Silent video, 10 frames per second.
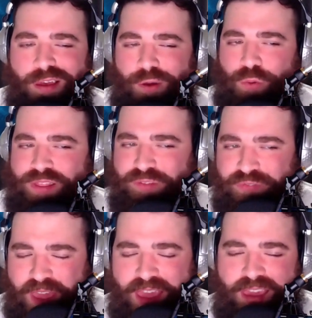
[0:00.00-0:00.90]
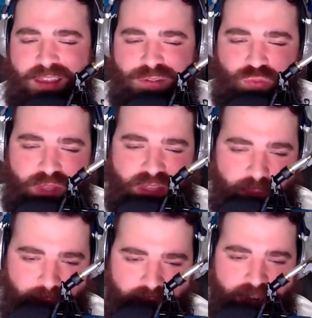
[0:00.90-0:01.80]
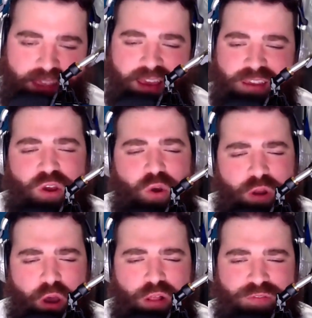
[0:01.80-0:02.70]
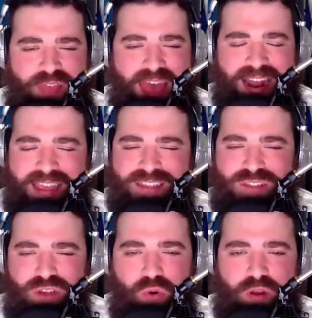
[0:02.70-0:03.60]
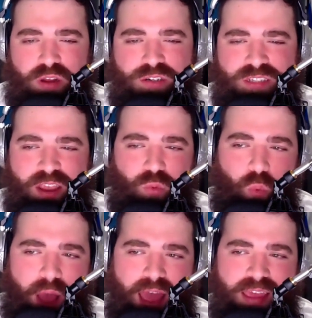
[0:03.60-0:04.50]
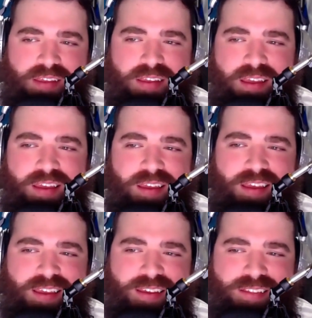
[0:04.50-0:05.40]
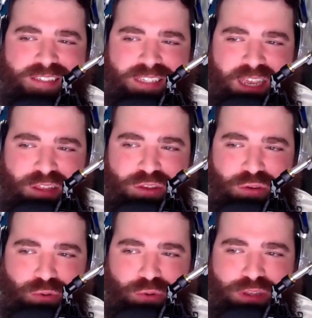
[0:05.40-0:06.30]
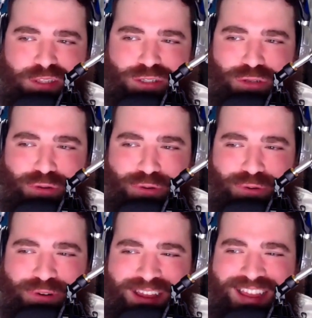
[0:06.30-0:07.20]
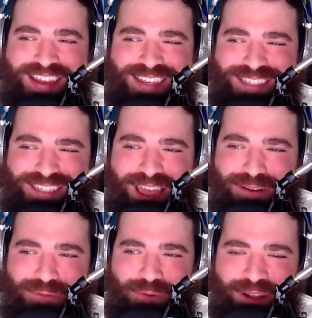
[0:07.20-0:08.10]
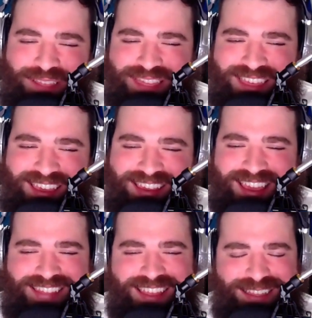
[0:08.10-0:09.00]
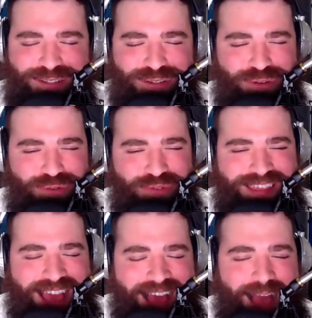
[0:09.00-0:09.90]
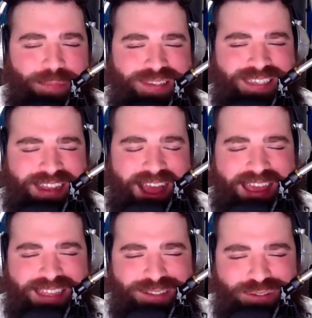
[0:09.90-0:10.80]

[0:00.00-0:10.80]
with the fans, with the media, and all of that? I don't understand why continue to say one thing and then do the opposite. I